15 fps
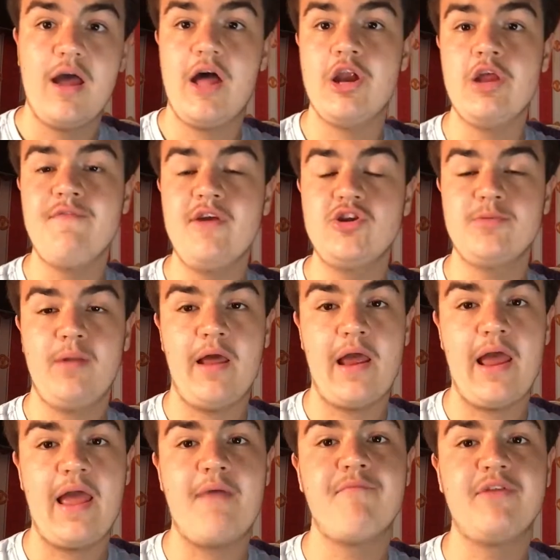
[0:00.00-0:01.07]
and if you think she'll
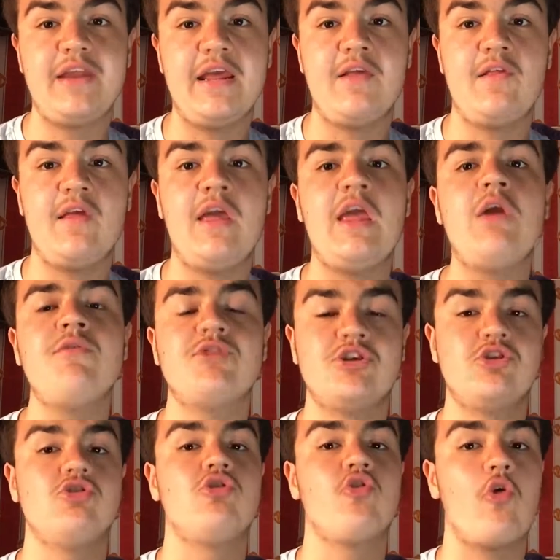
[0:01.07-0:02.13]
play it in the DCE if she
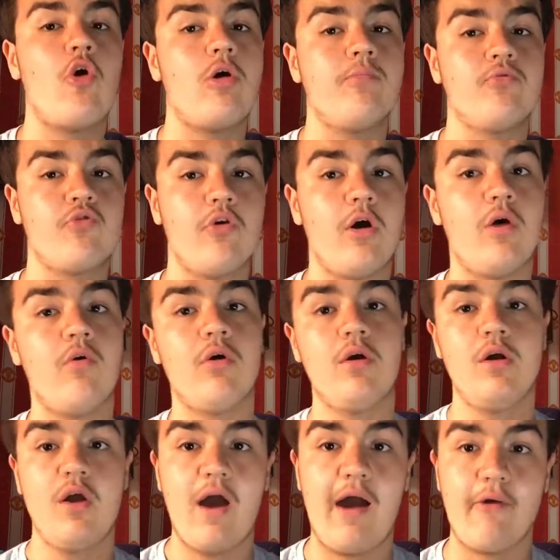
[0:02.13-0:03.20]
shows up. So,
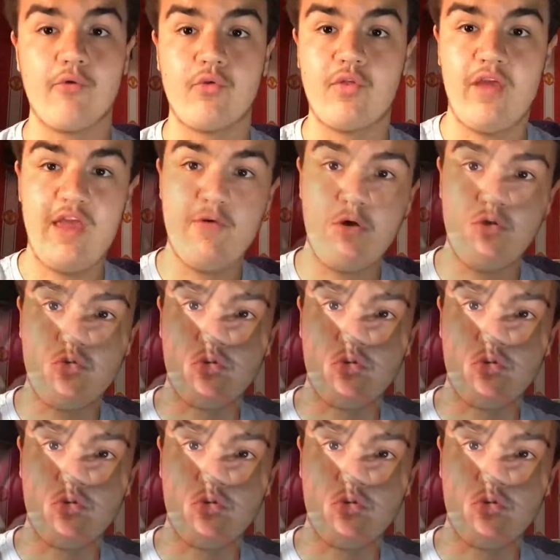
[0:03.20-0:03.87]
I'll see you all